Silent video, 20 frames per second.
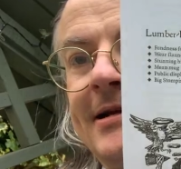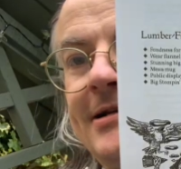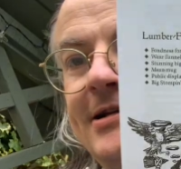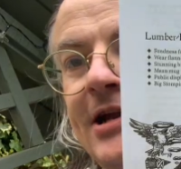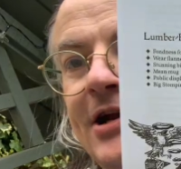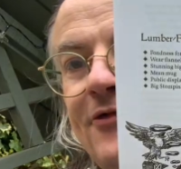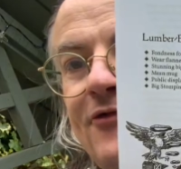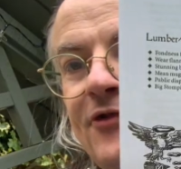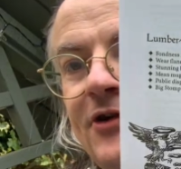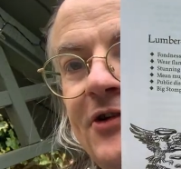
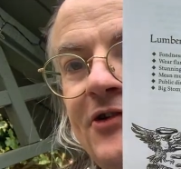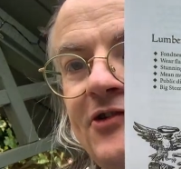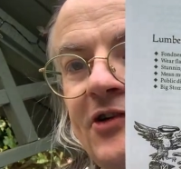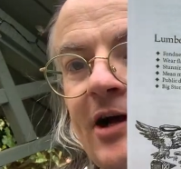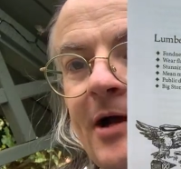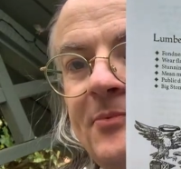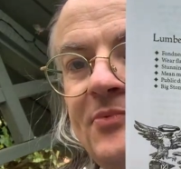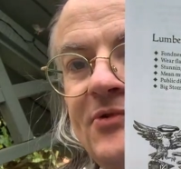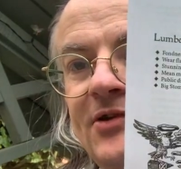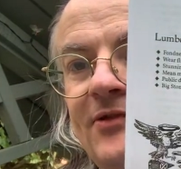different
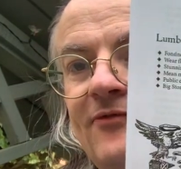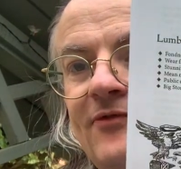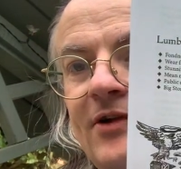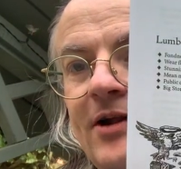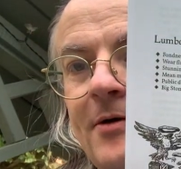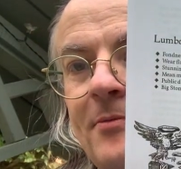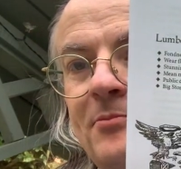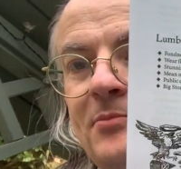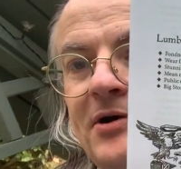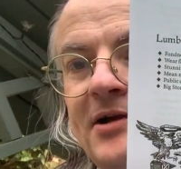types of
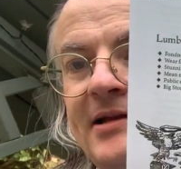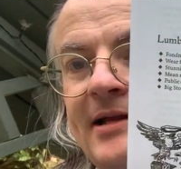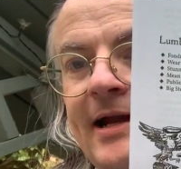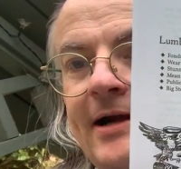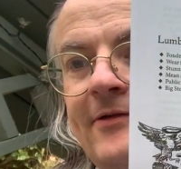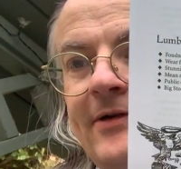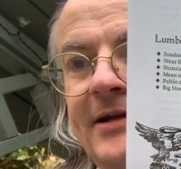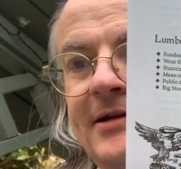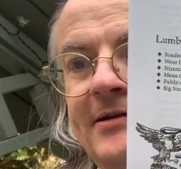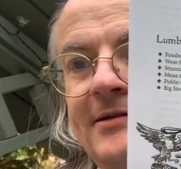lumber
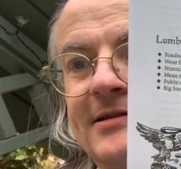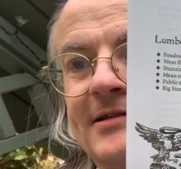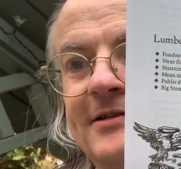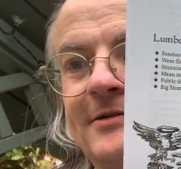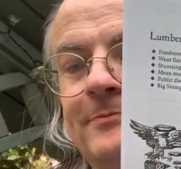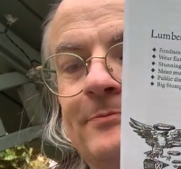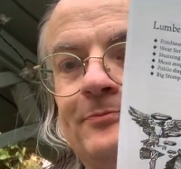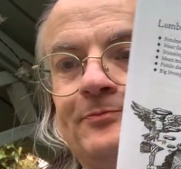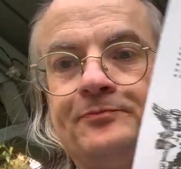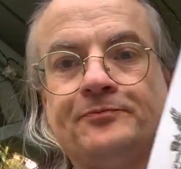
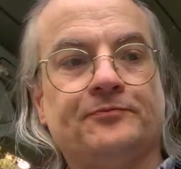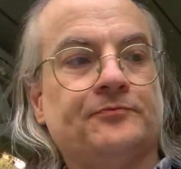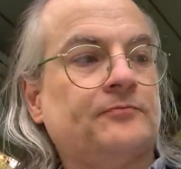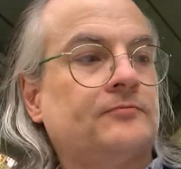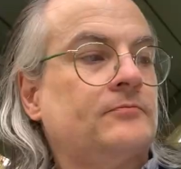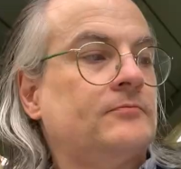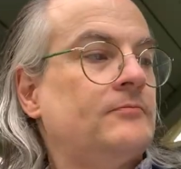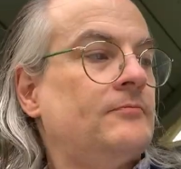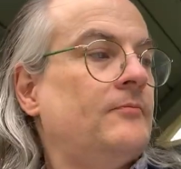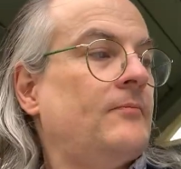characters.
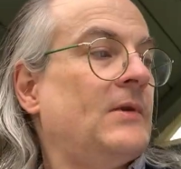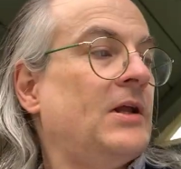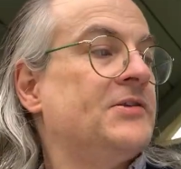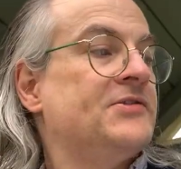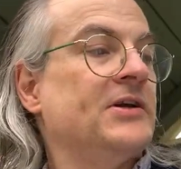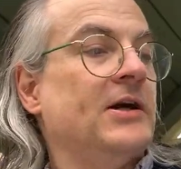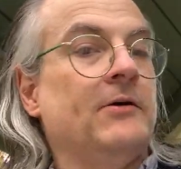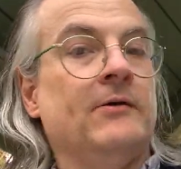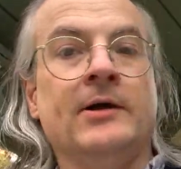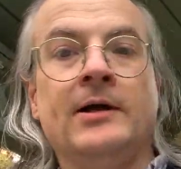
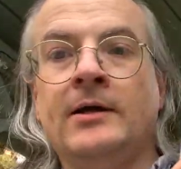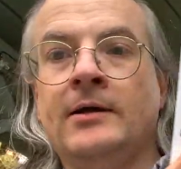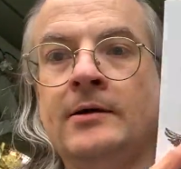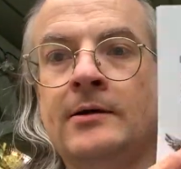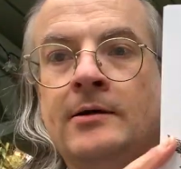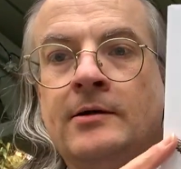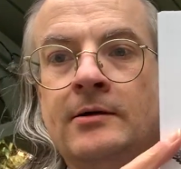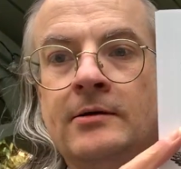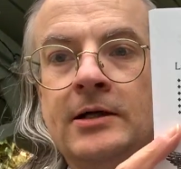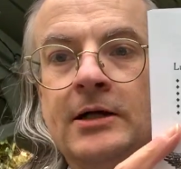So,
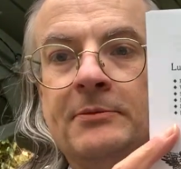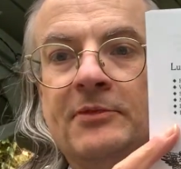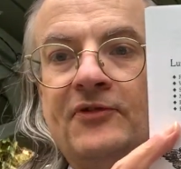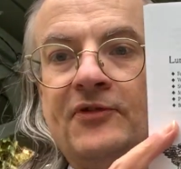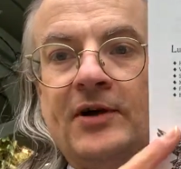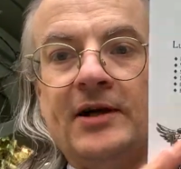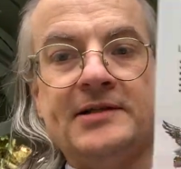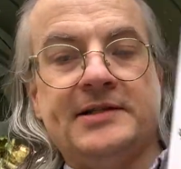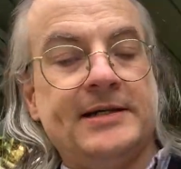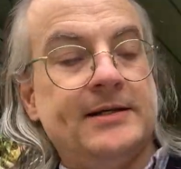lumber
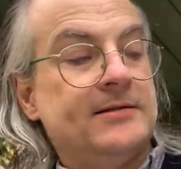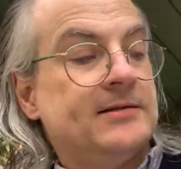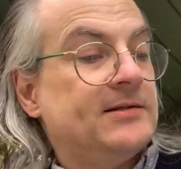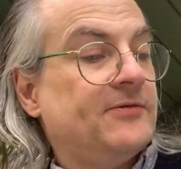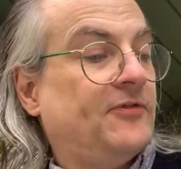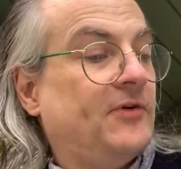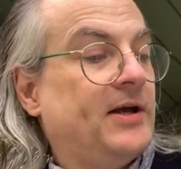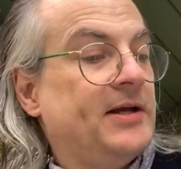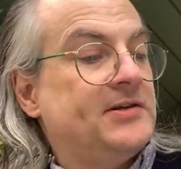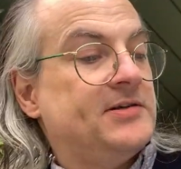
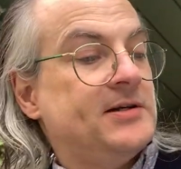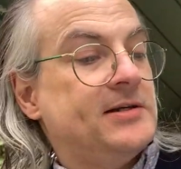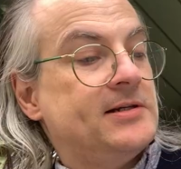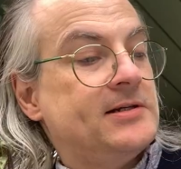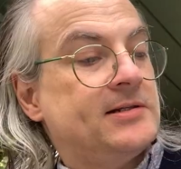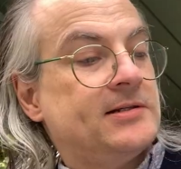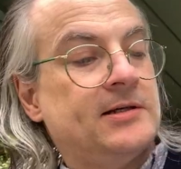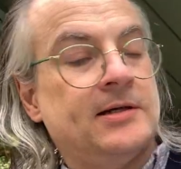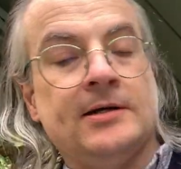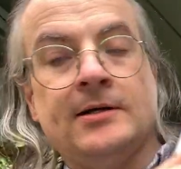
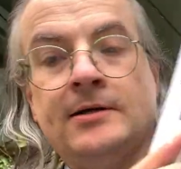fighters,